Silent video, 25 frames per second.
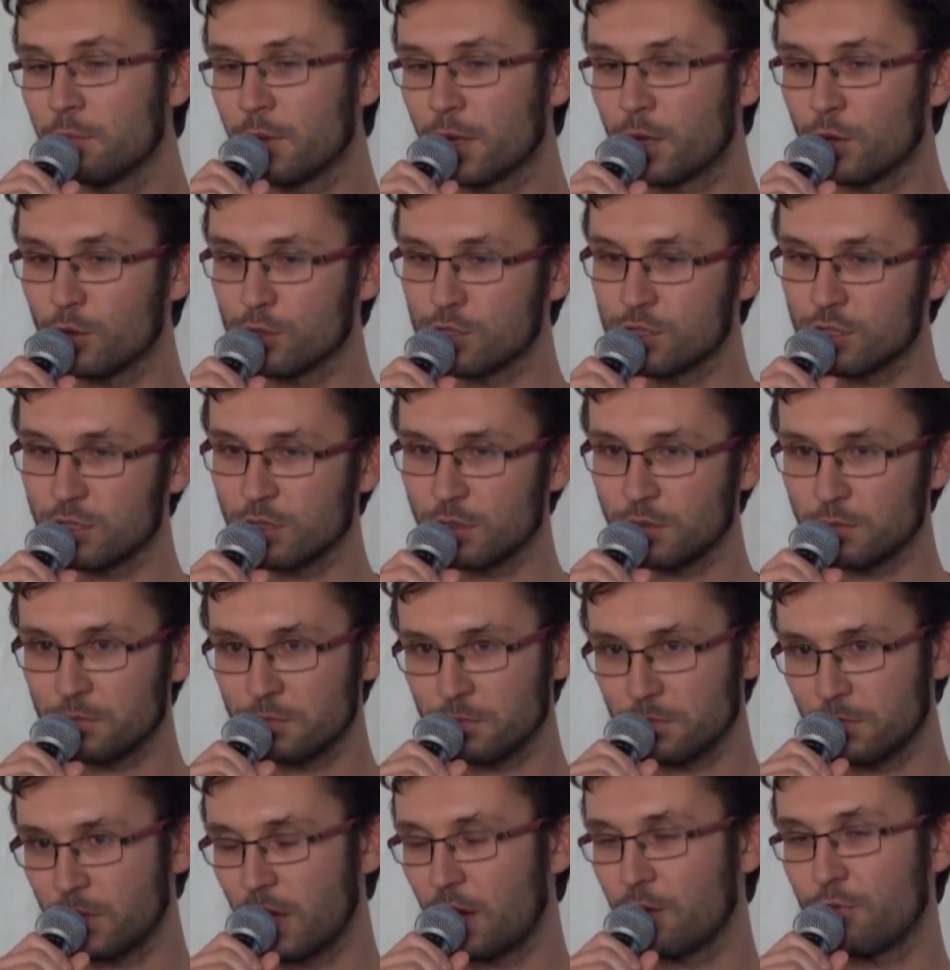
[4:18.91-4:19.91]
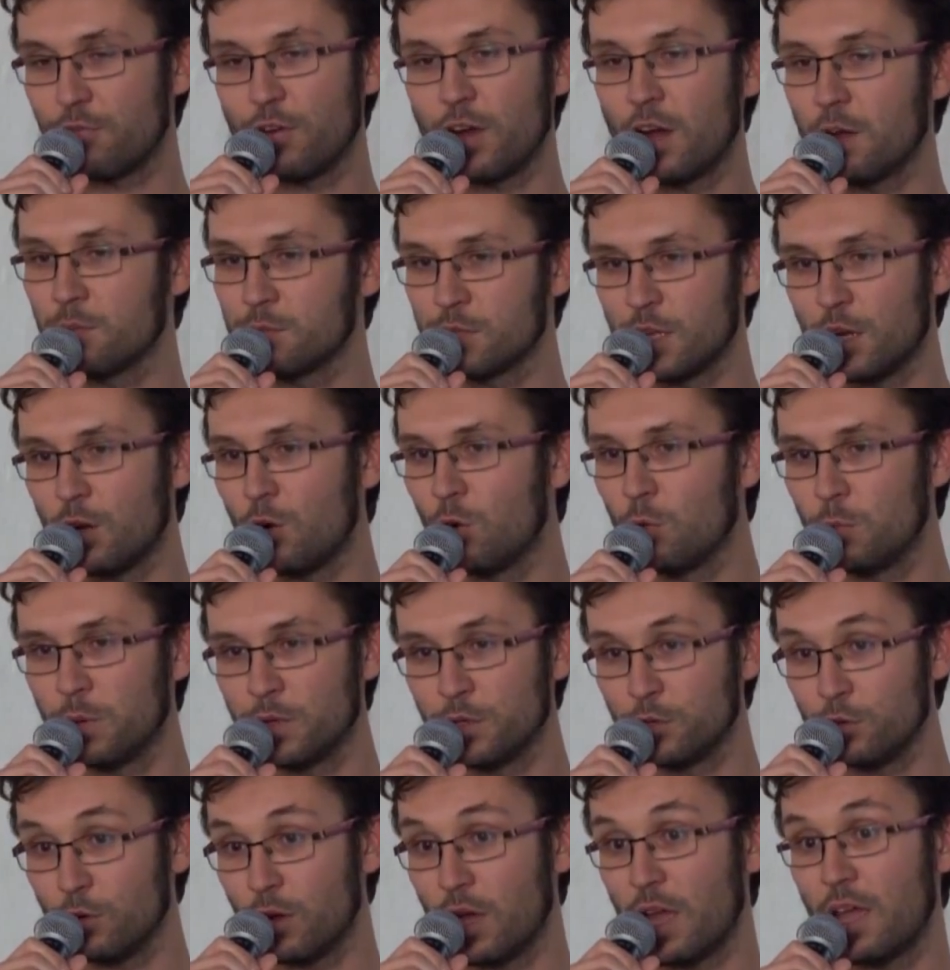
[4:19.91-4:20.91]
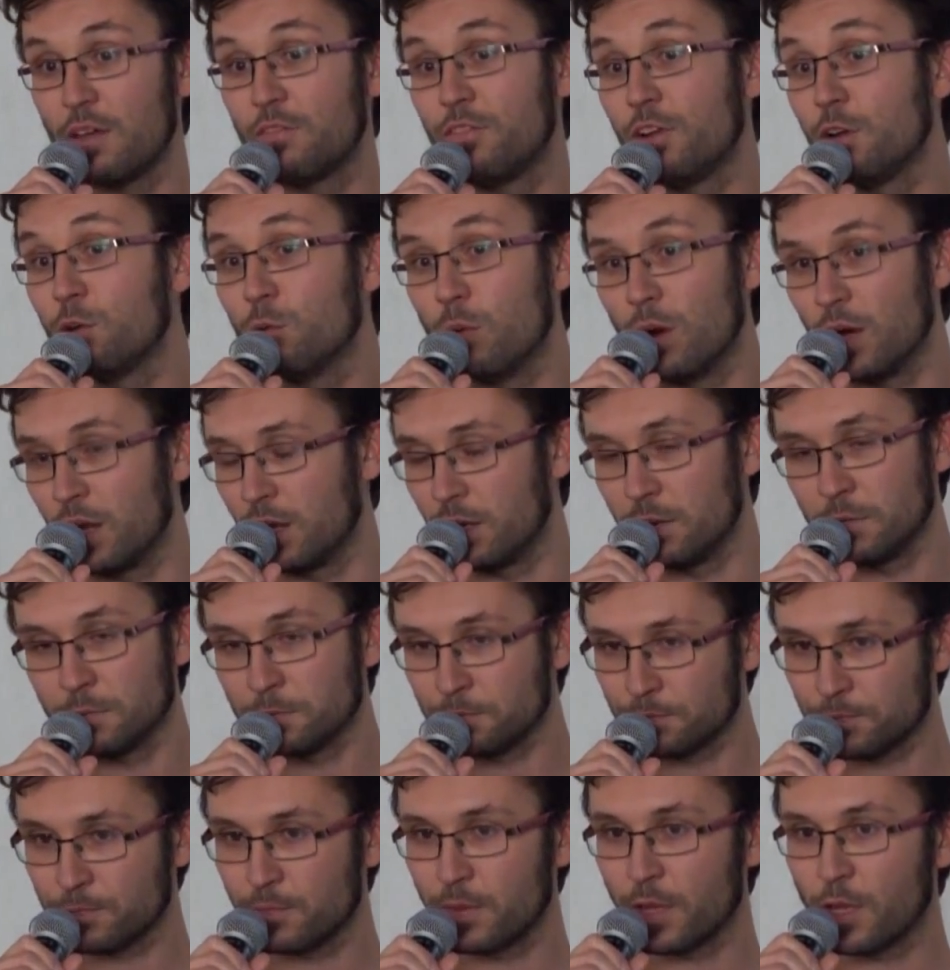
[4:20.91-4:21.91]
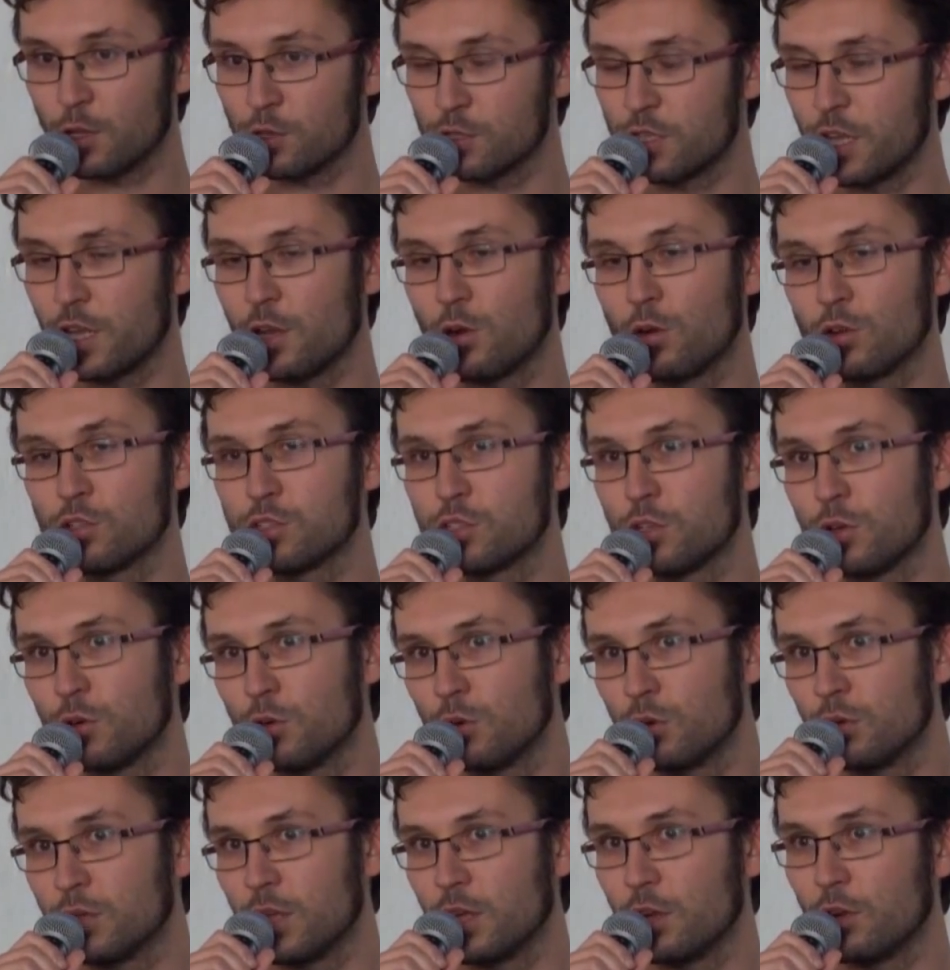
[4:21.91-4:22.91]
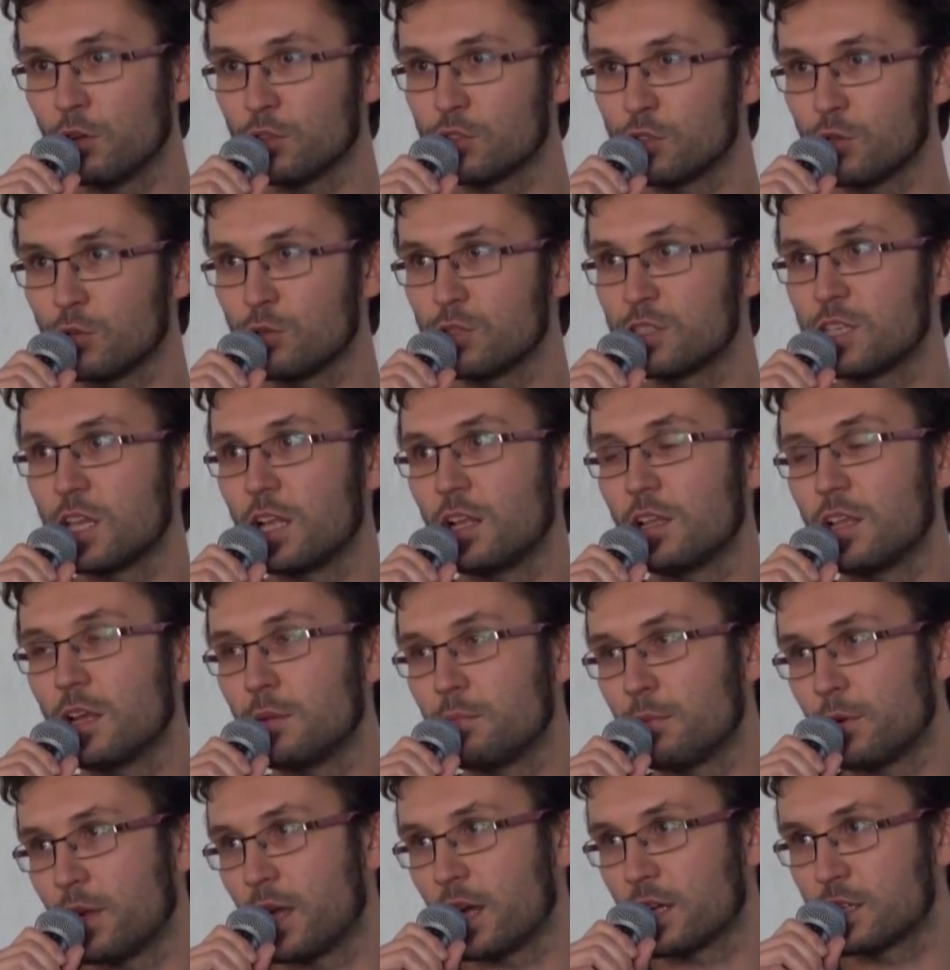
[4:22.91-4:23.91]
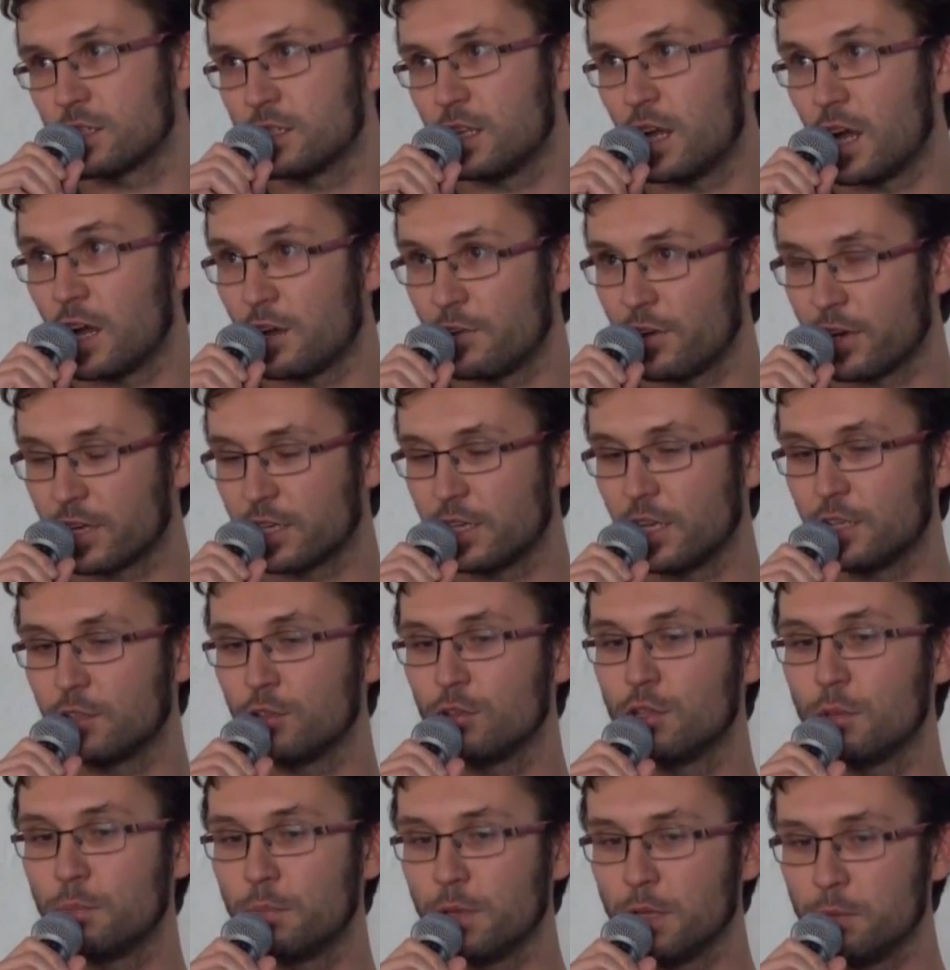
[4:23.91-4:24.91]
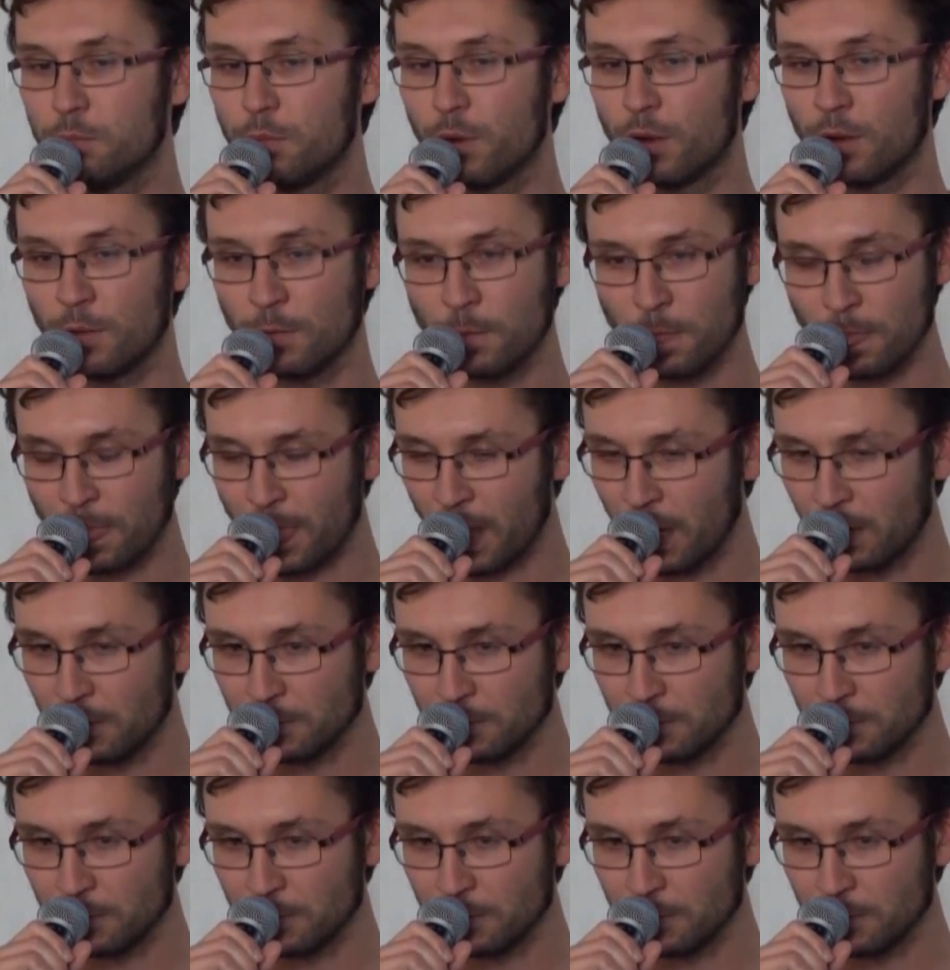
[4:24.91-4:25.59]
because their farms are open to everyone, because they also sell their products directly to the people.